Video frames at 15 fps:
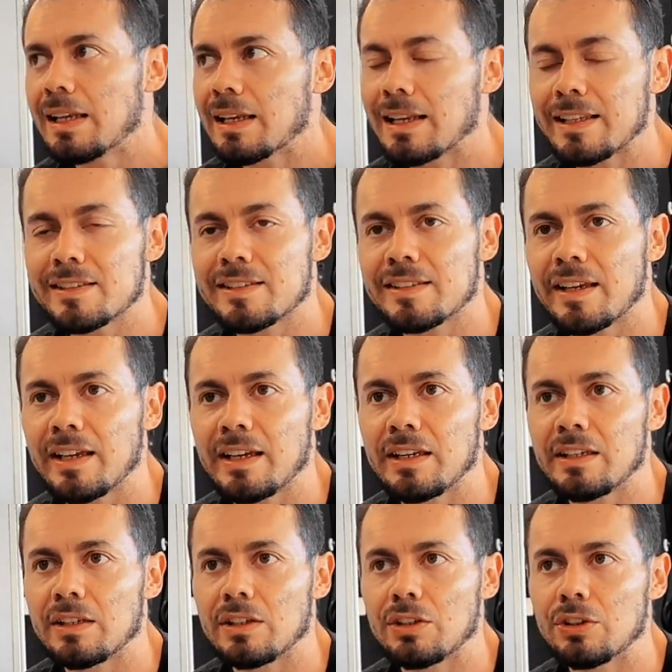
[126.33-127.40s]
Let's
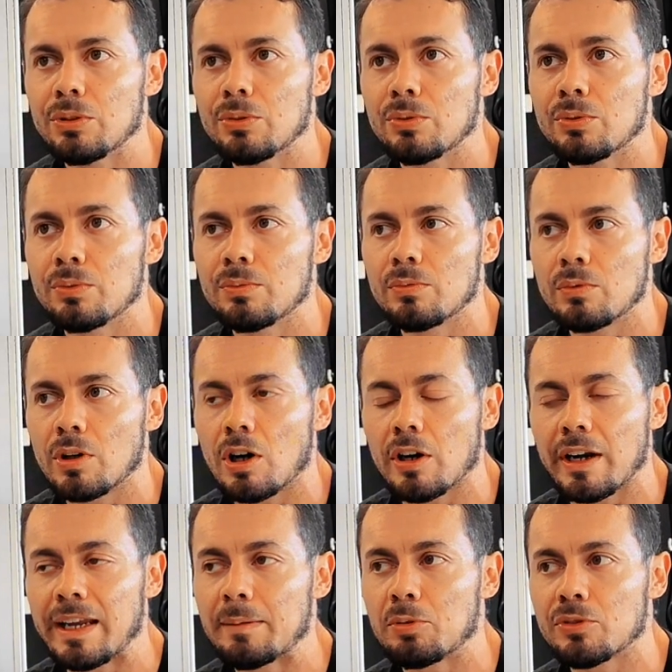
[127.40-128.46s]
say you
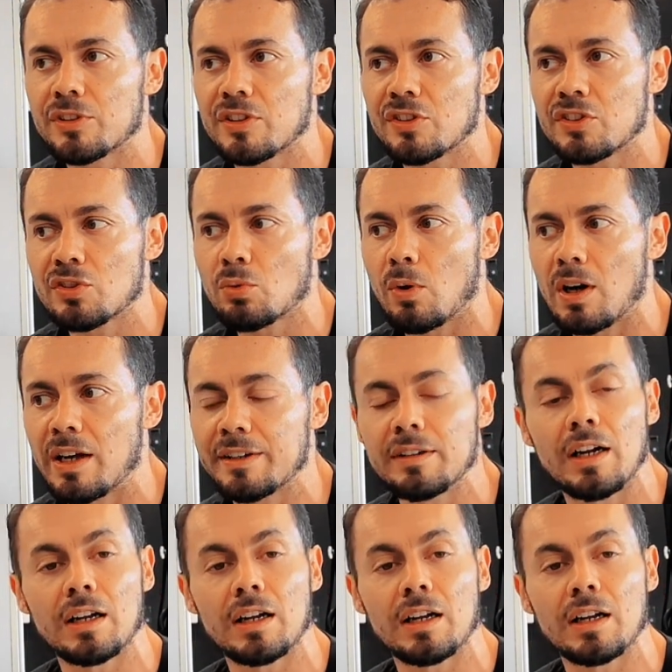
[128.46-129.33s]
are able to squat